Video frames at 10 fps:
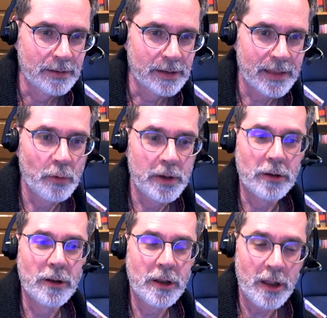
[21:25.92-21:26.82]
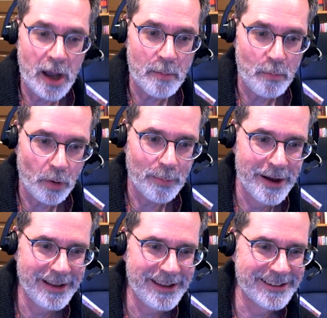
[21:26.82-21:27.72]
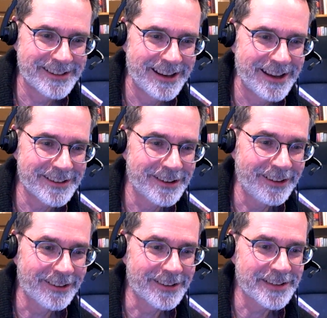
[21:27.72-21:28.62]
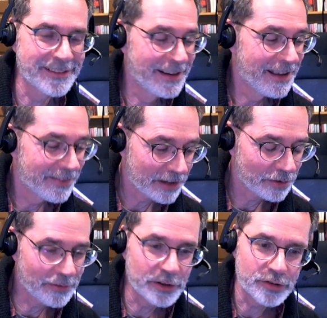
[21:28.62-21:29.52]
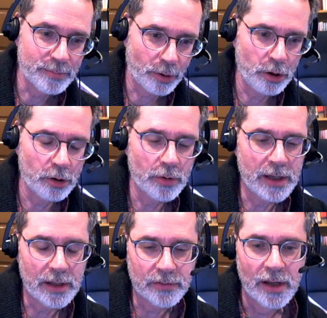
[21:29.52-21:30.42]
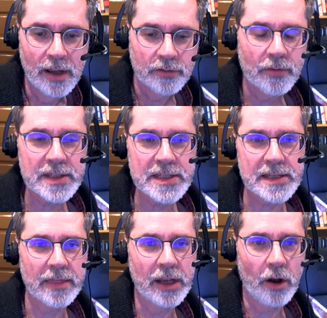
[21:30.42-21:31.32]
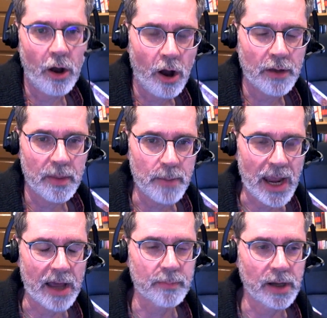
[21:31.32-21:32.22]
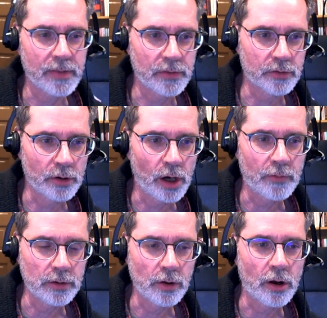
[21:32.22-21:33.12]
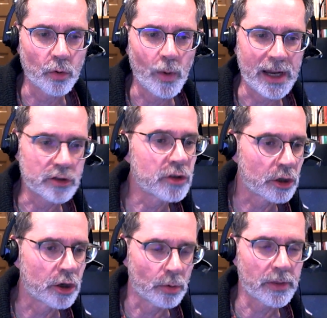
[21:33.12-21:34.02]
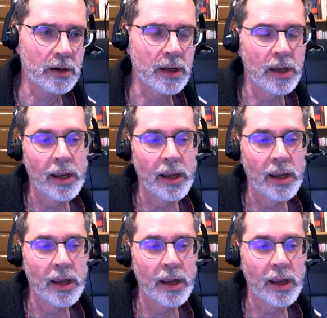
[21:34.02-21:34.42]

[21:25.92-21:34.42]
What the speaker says: Like that would be a lot more money in today's dollars, and that's what the Vision Pro is. So this is, I think, on the path, but I think there's an awful long way to go there.